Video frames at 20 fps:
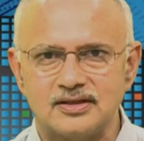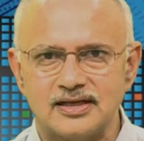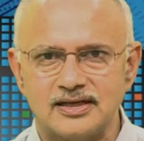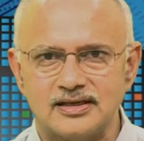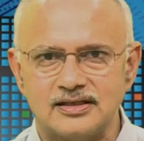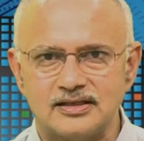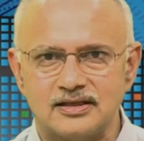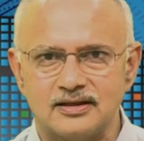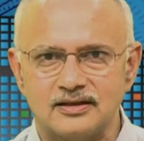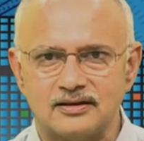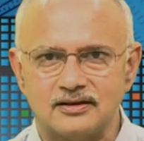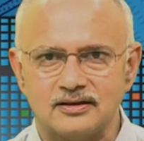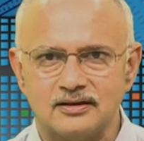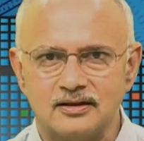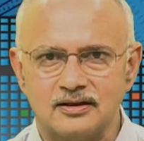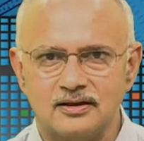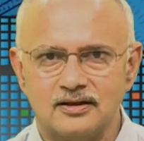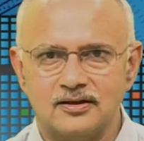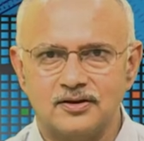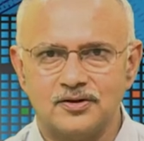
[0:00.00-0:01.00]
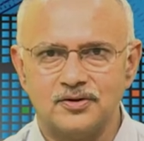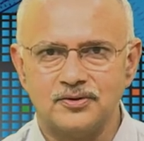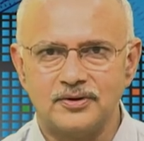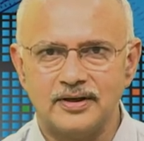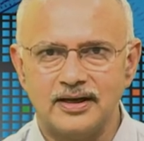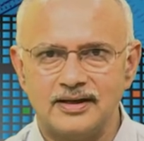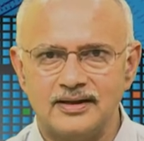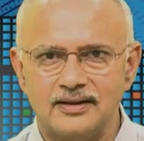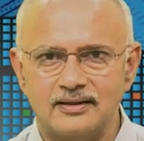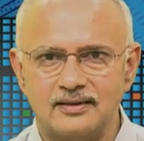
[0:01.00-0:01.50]
and children to
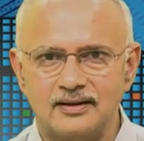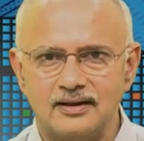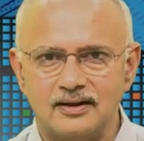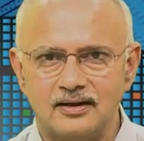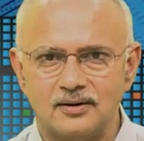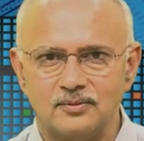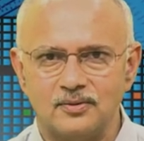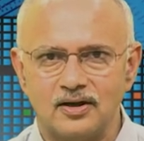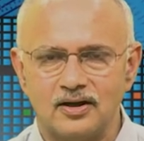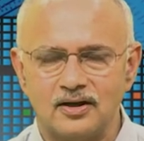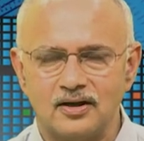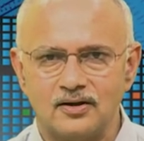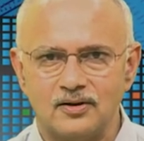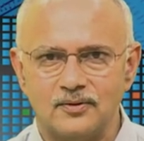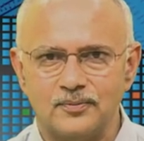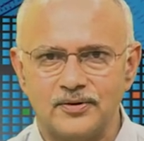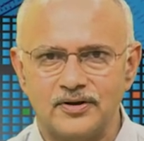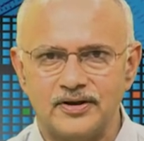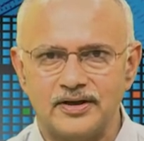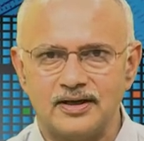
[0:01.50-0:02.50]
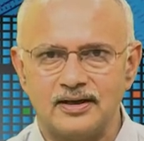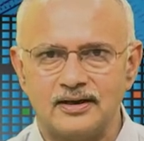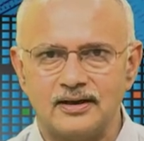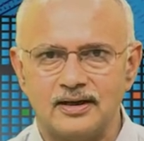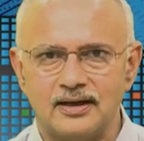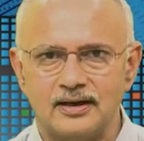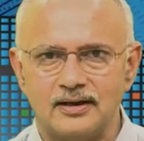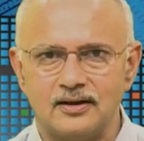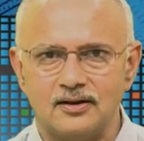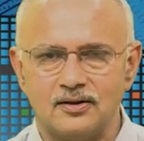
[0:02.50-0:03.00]
really think about computing
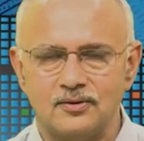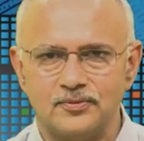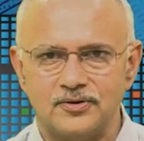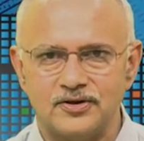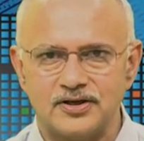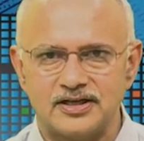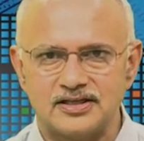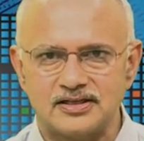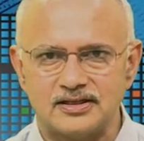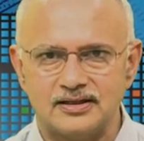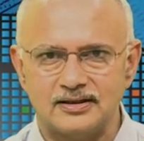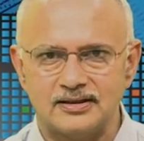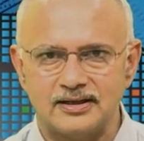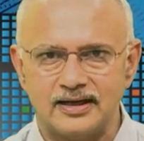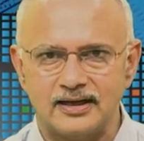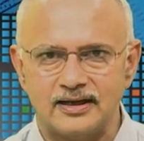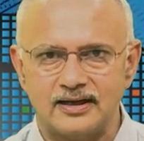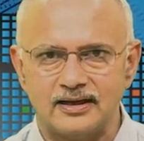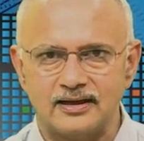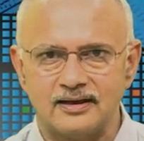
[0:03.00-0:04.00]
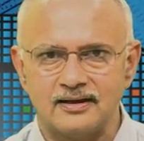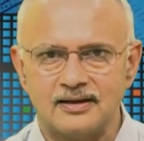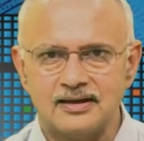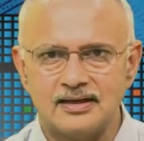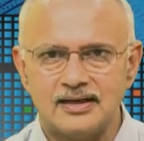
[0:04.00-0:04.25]
and computational thinking